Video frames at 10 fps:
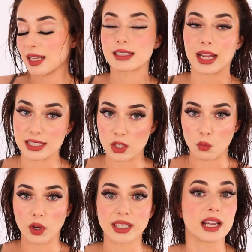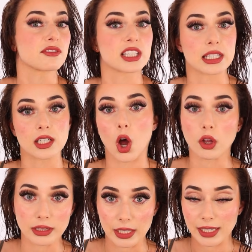the Dyson one that I've seen
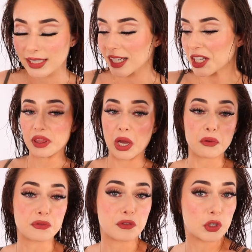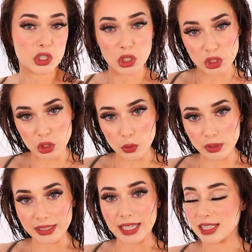online. Without further ado,
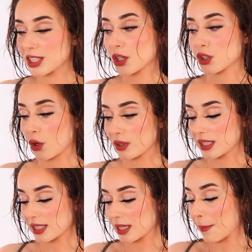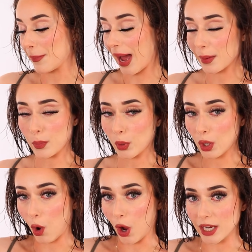let's turn this bad
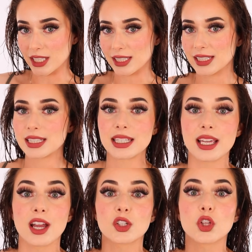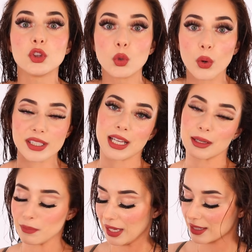boy on to see the noise that
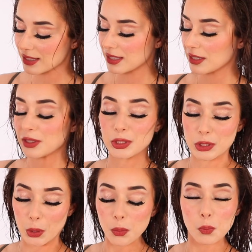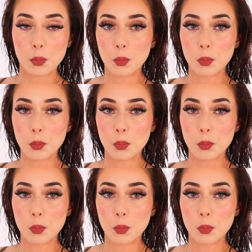it makes. So,